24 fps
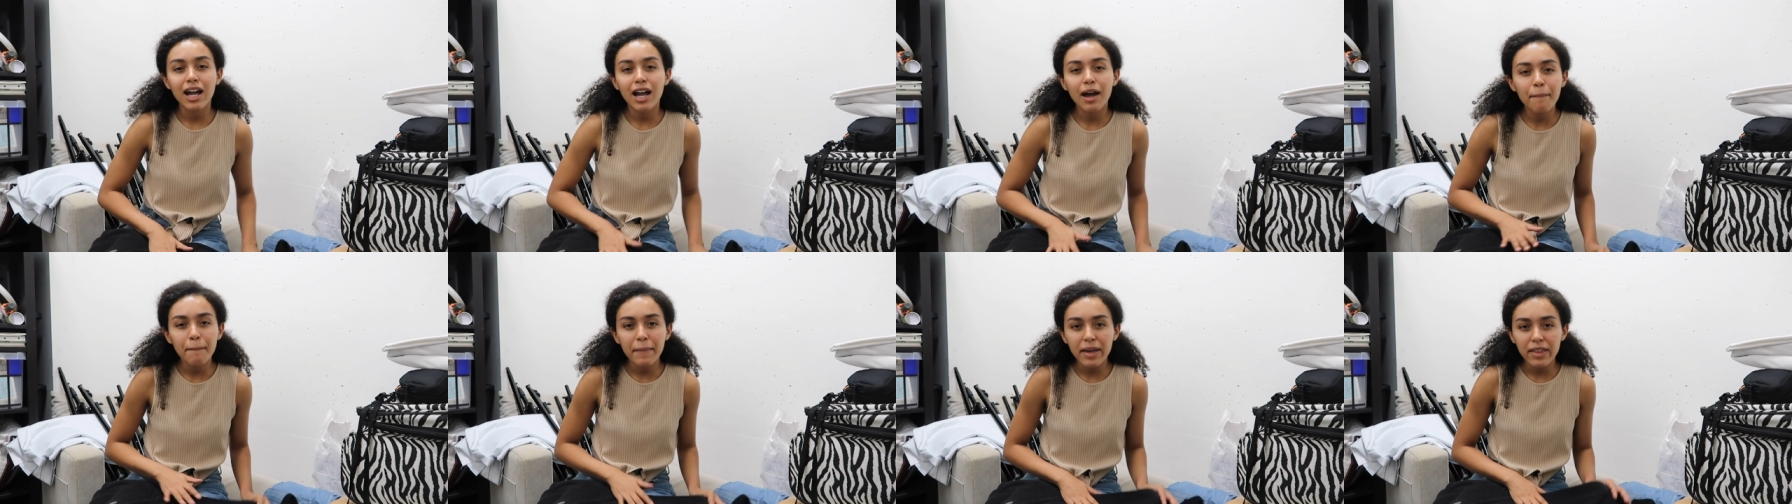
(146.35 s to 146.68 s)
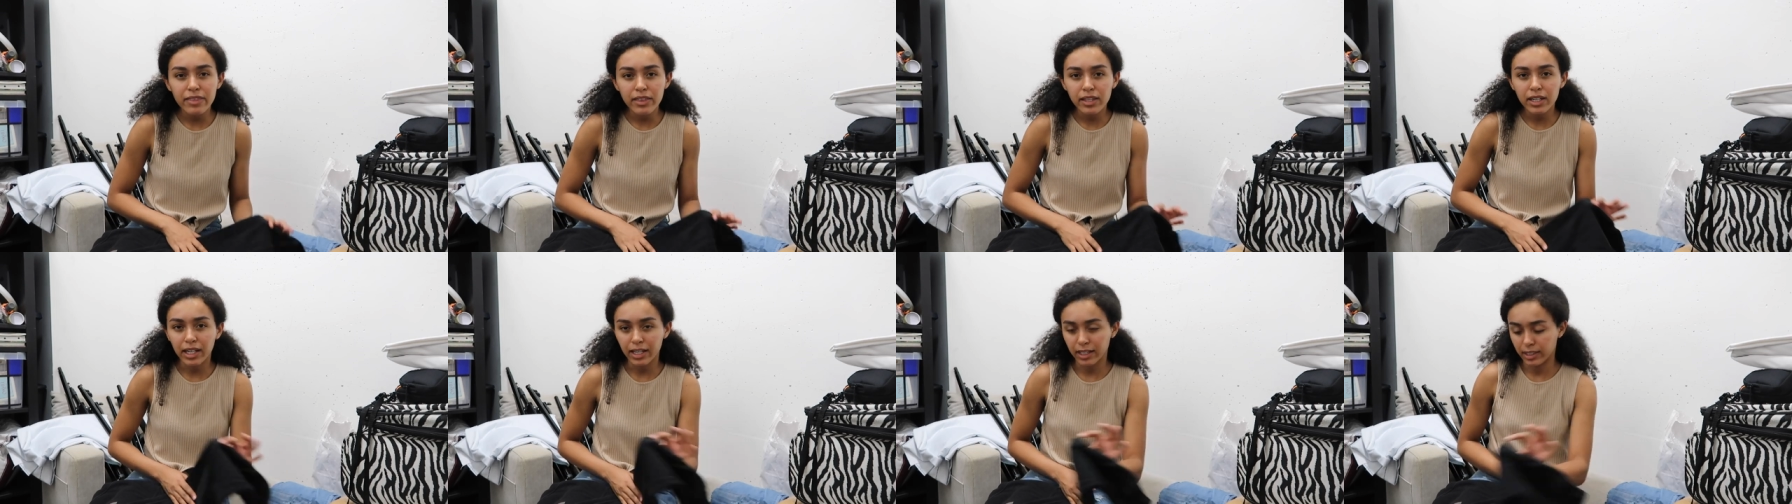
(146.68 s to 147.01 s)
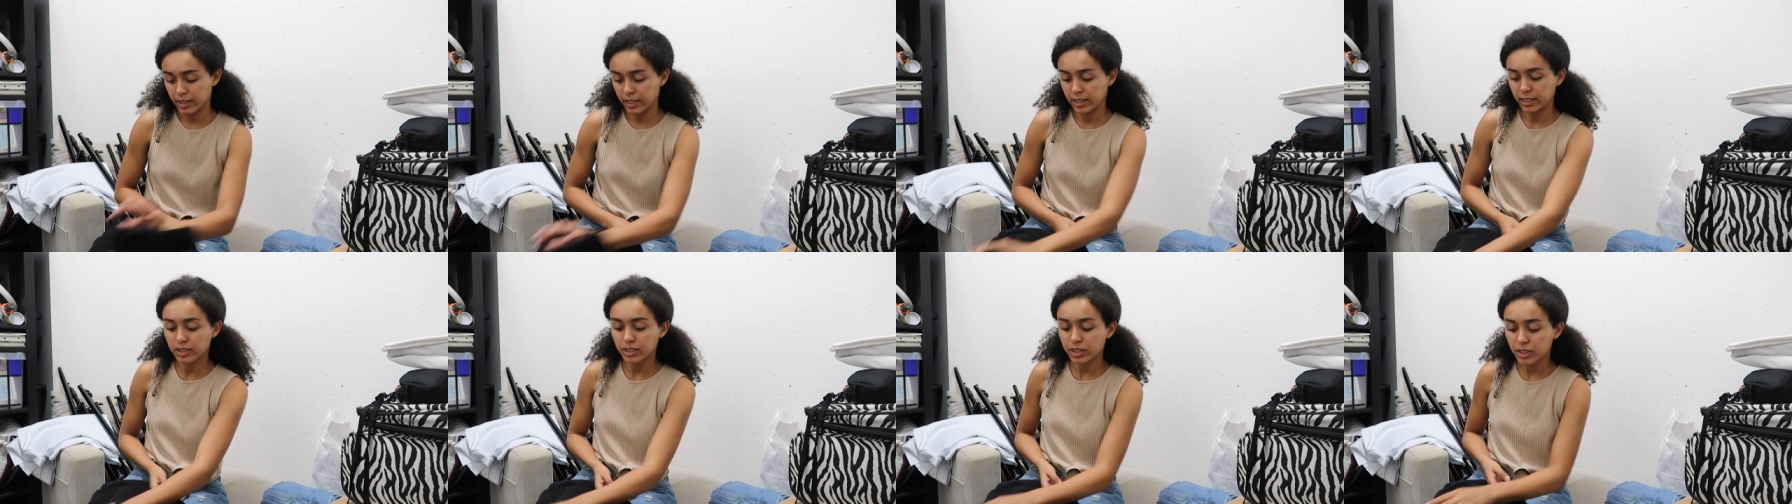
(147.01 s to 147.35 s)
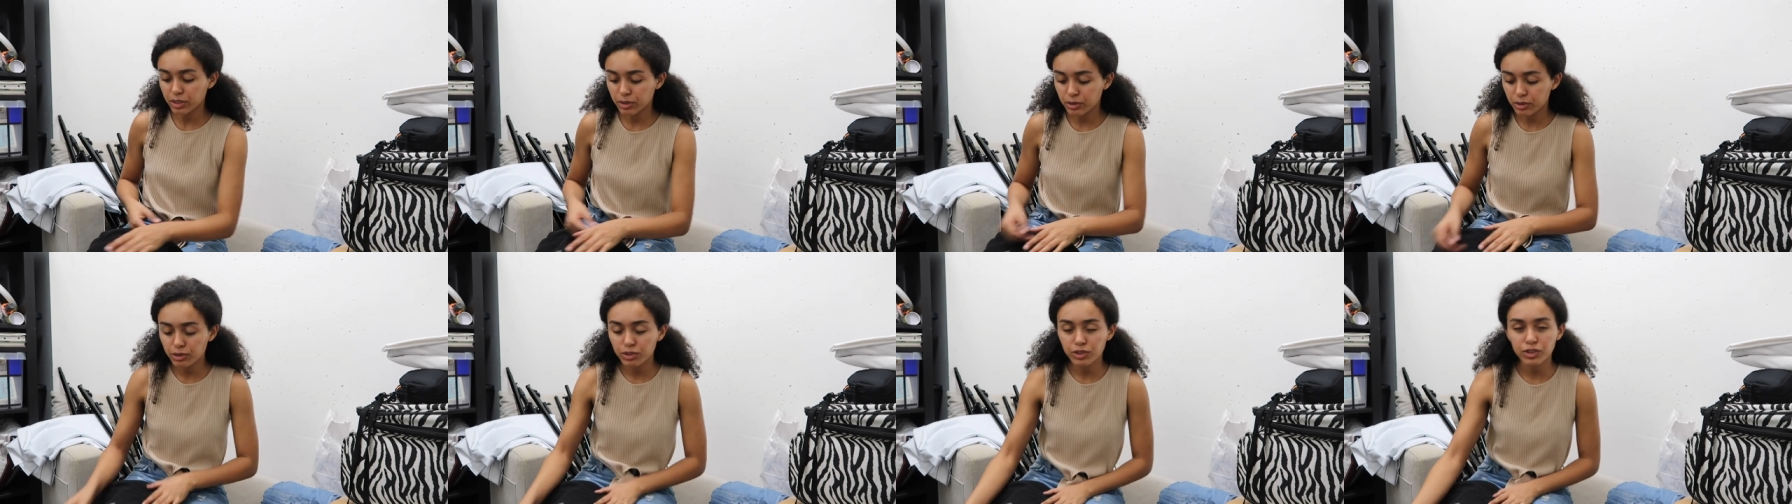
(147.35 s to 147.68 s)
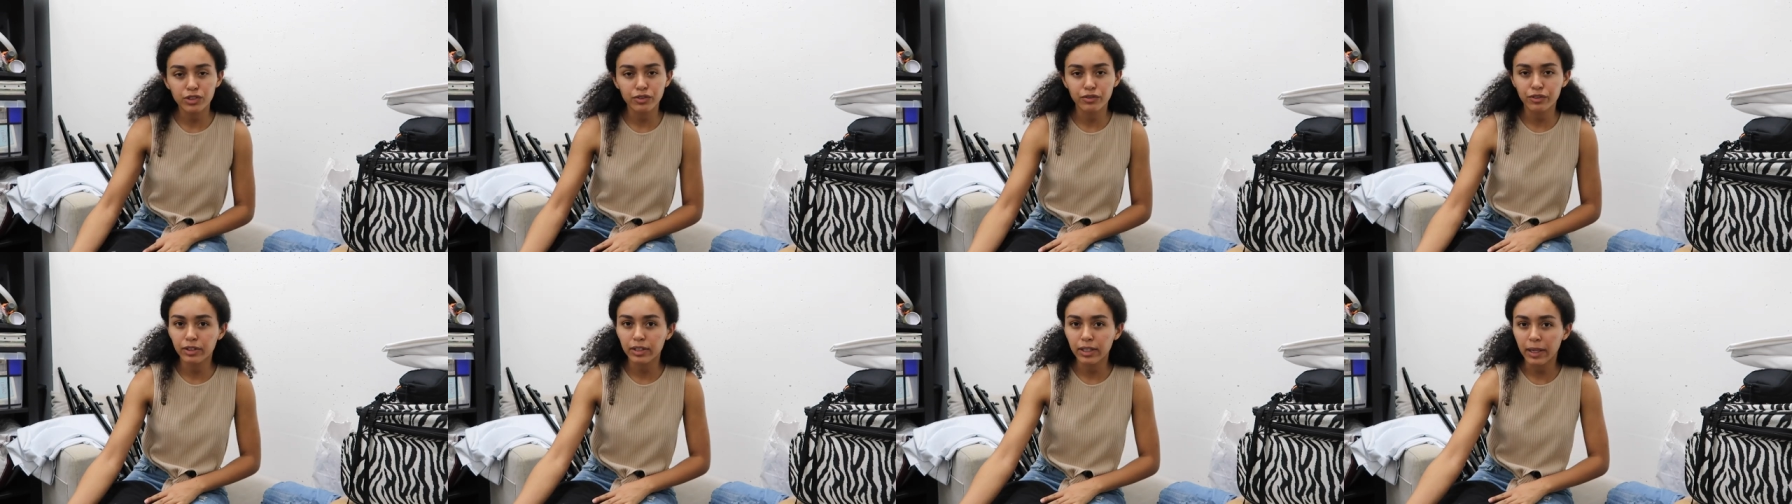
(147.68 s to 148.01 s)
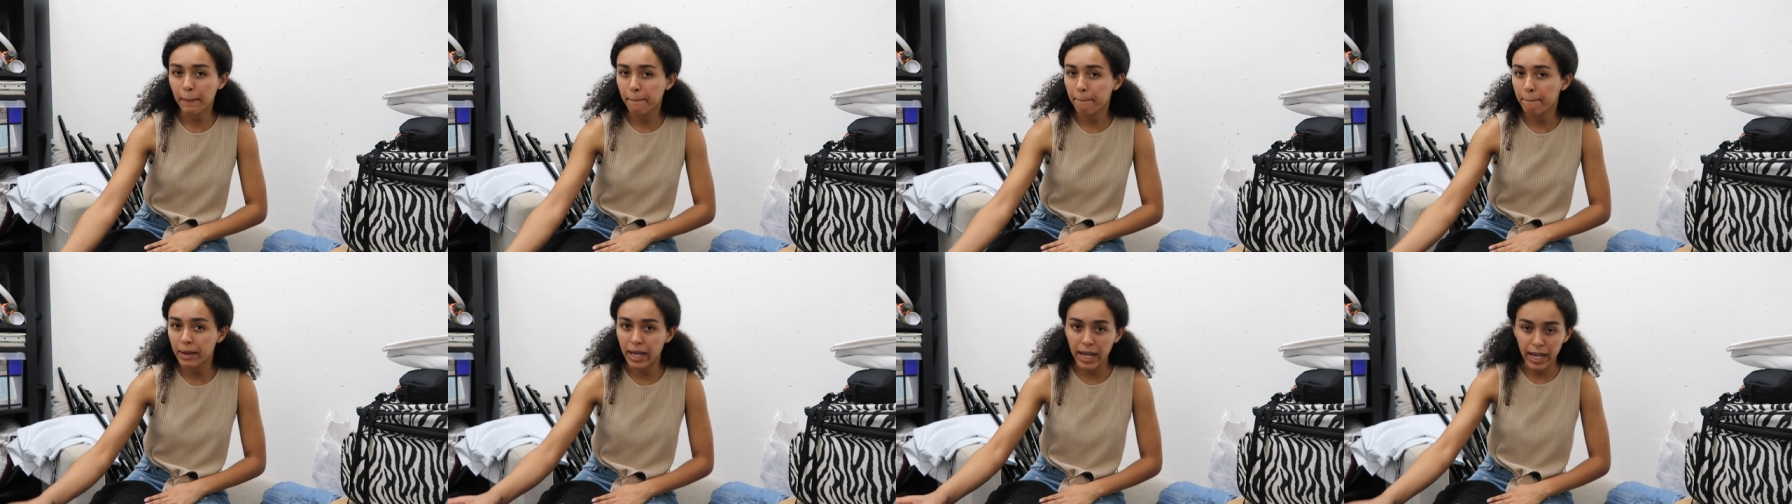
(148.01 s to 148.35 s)
A method I like to use for
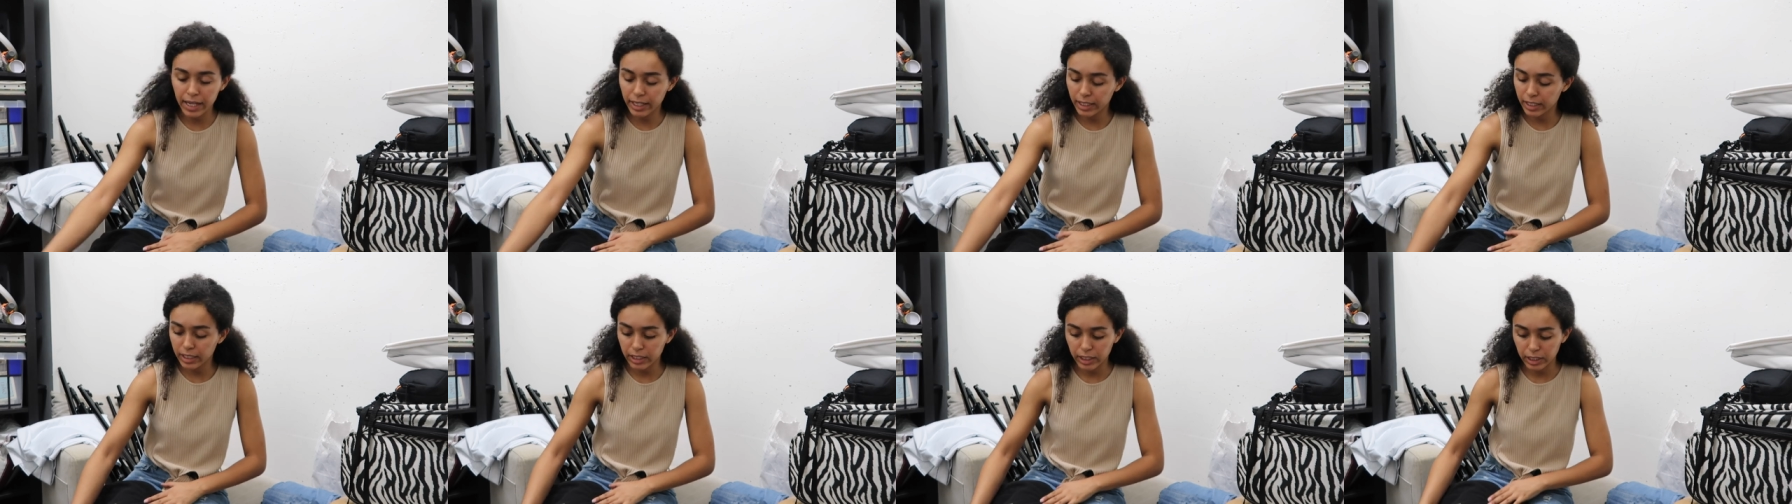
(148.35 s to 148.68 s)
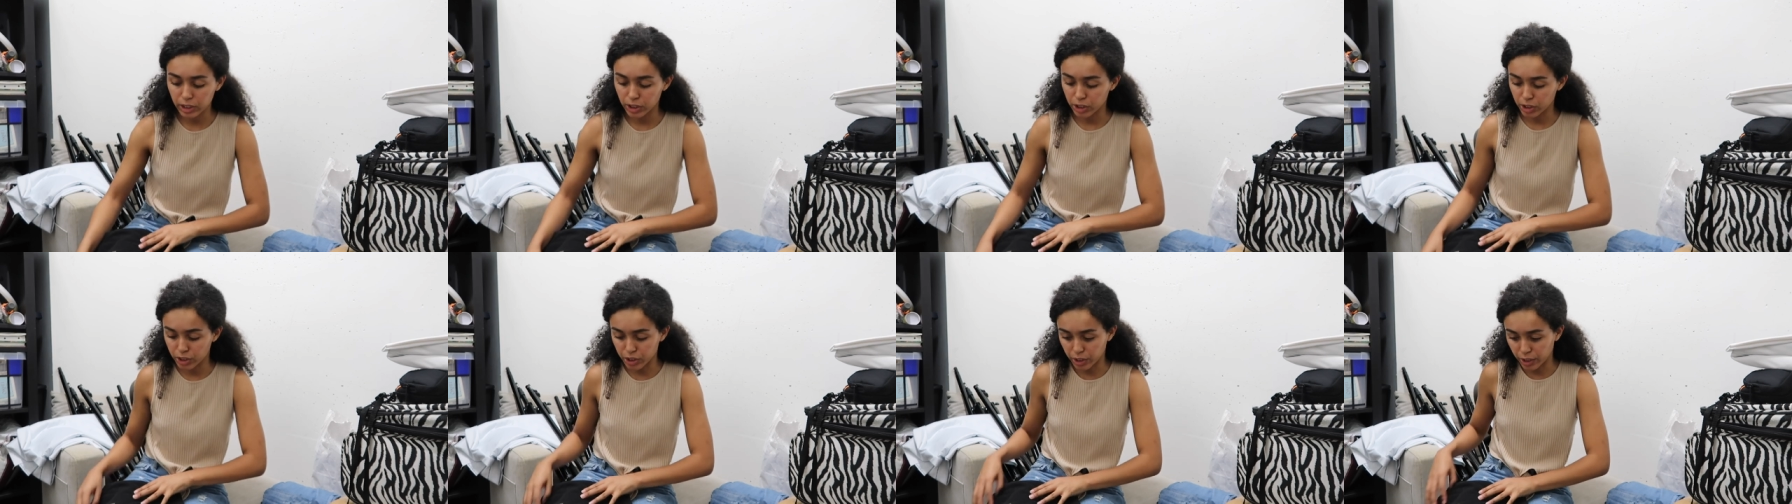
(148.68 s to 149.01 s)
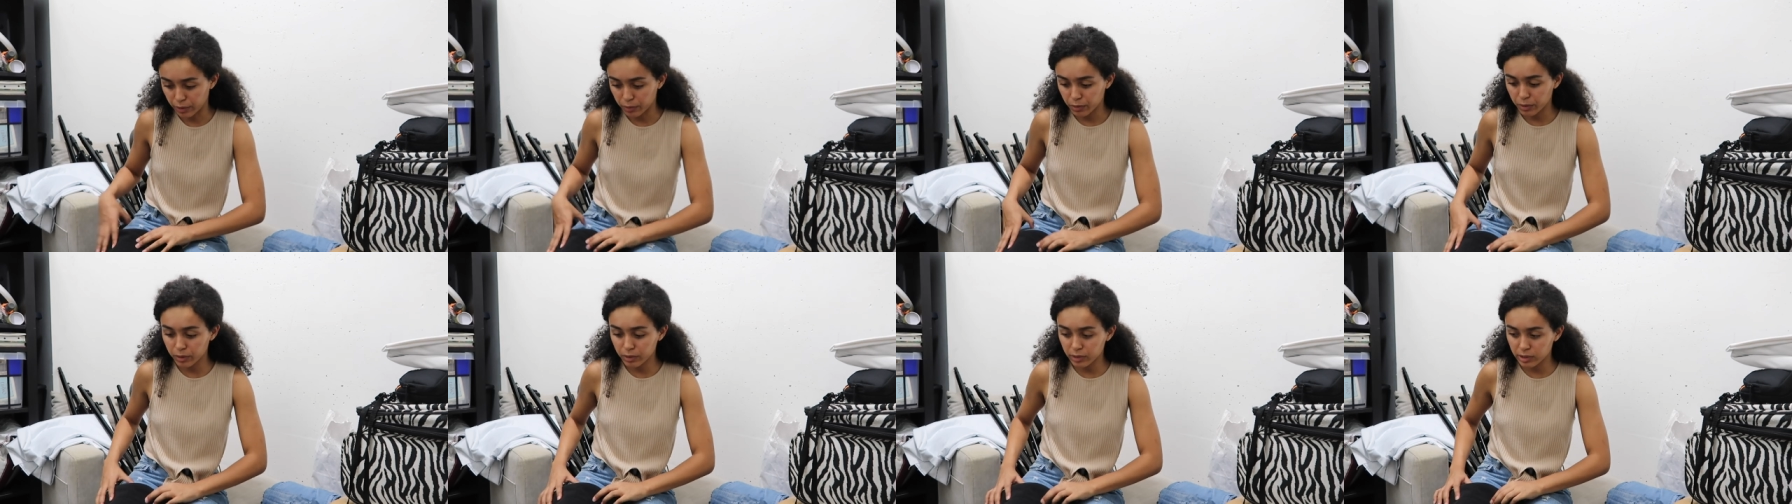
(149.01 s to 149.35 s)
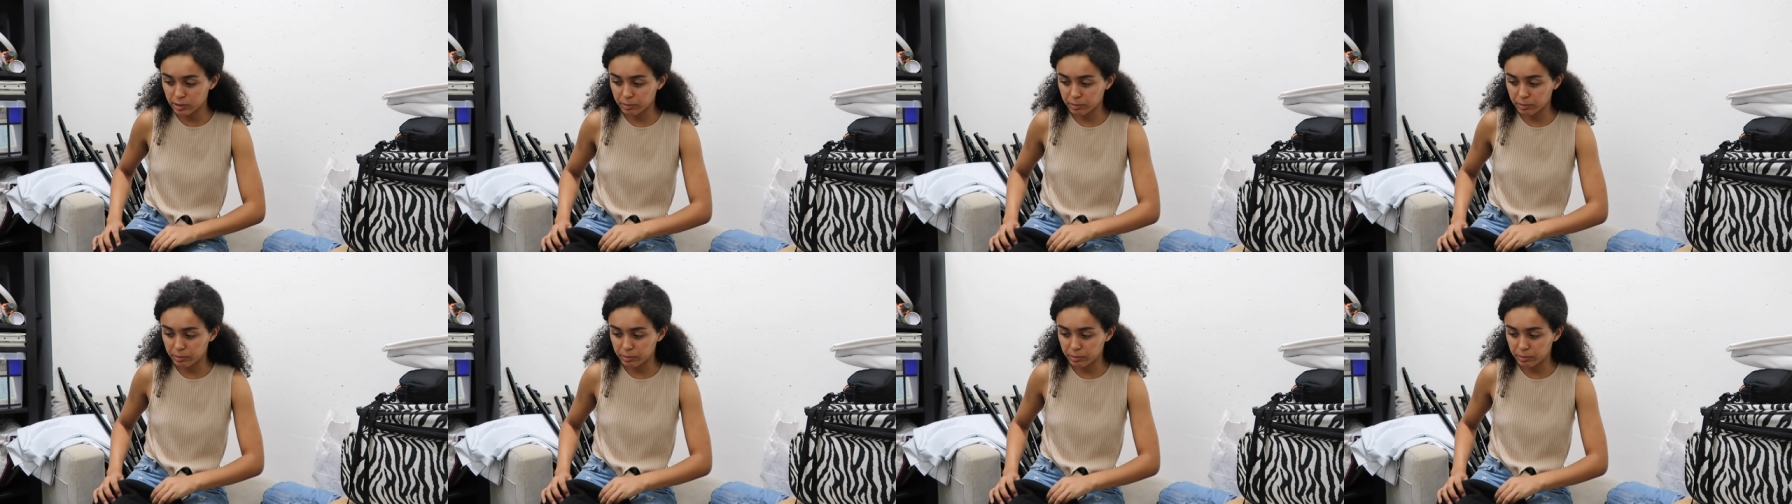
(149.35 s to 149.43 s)
like packing in general,